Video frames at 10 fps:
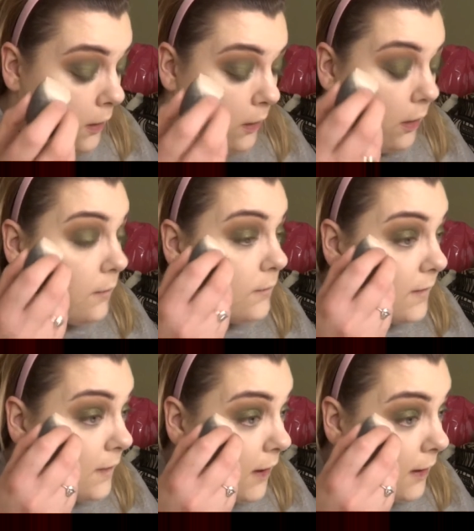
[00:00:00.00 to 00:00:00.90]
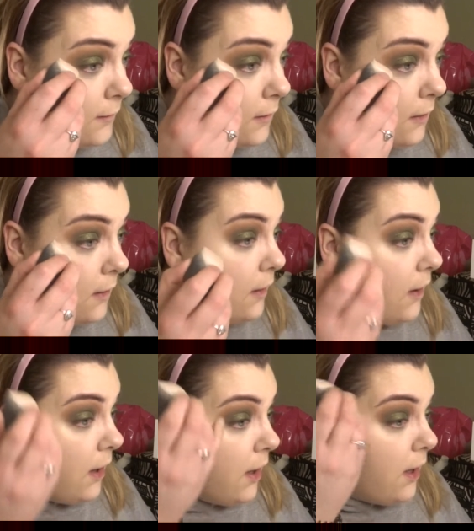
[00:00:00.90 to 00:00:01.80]
loads in the lid.
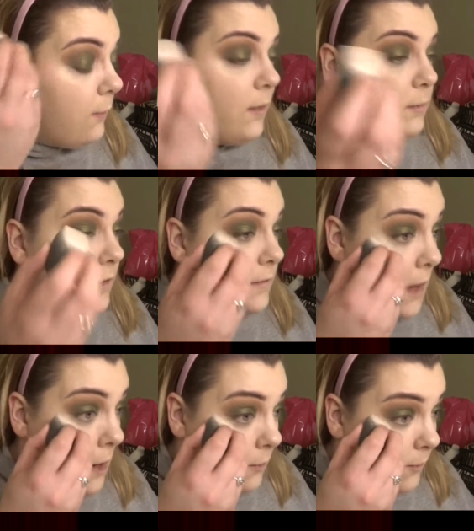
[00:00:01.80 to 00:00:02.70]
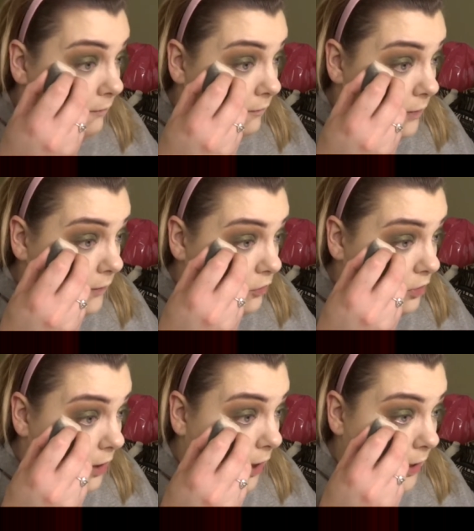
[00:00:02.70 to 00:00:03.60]
I'm using my
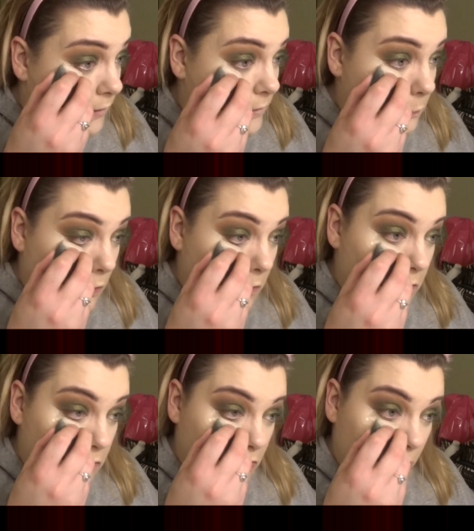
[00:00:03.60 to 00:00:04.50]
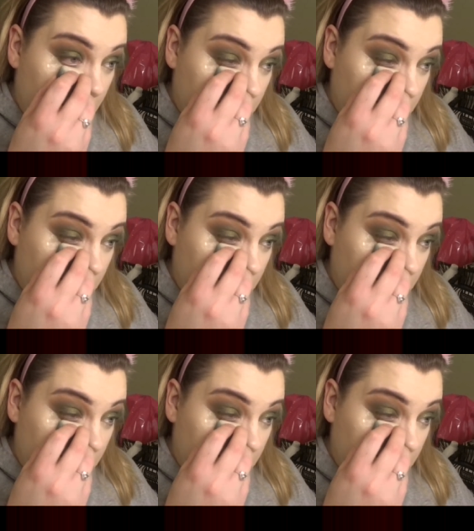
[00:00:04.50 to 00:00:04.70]
Revolution hard sponge, and we're